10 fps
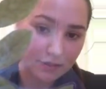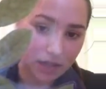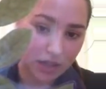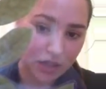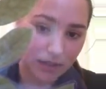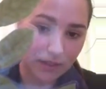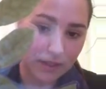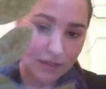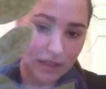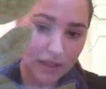Not sure if you
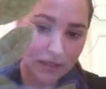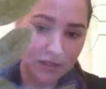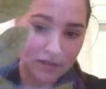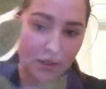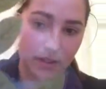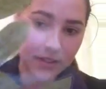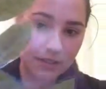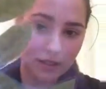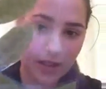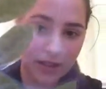can see that because of the
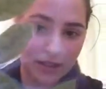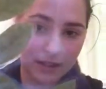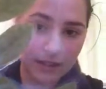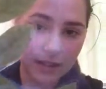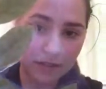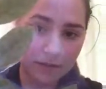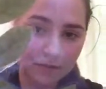focus. You can down here.